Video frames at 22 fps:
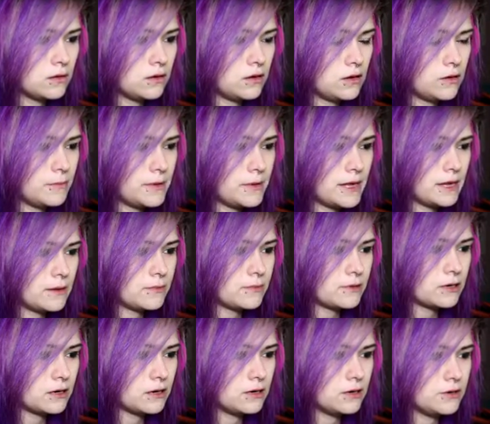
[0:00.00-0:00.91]
Oh man,
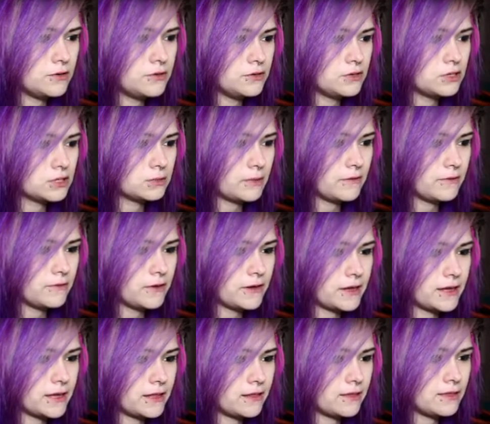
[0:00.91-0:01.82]
I'm gonna lose my
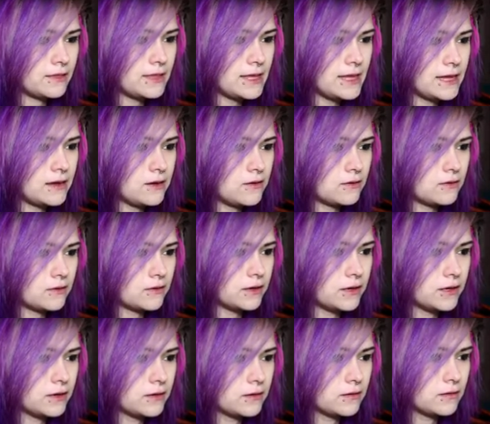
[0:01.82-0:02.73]
fucking thing, aren't
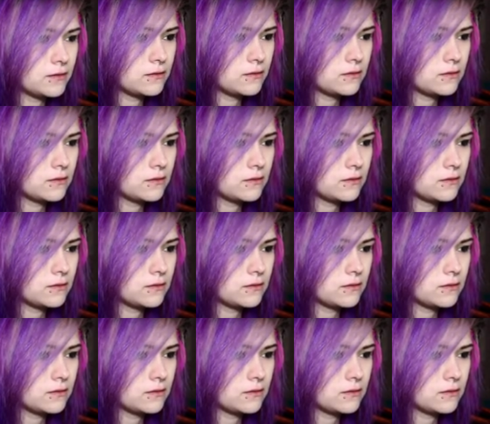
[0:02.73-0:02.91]
I?